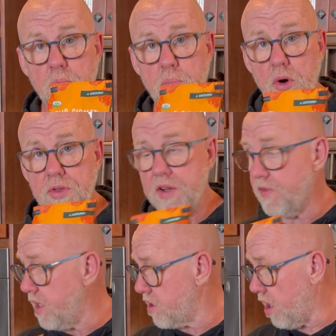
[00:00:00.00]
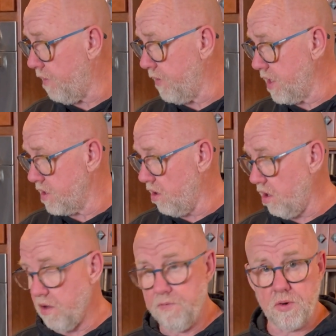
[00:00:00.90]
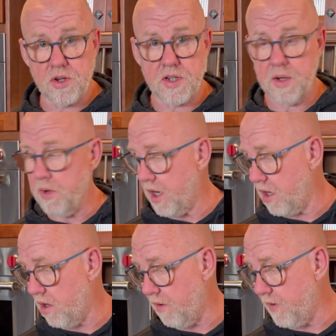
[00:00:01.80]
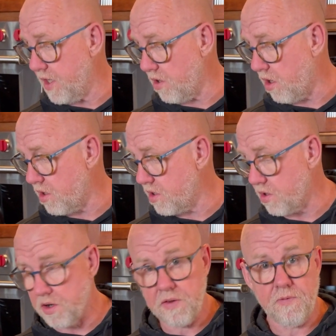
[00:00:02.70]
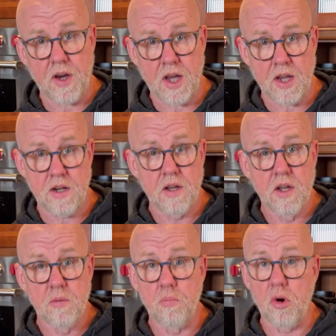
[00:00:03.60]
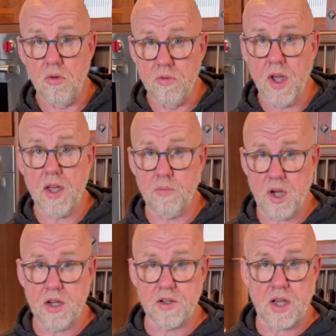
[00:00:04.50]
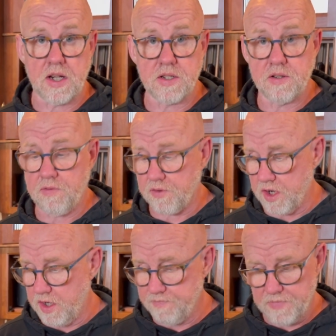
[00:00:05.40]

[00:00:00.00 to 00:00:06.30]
Both of these coffees and all of Four Sigmatic coffees are certified mold and mycotoxin free.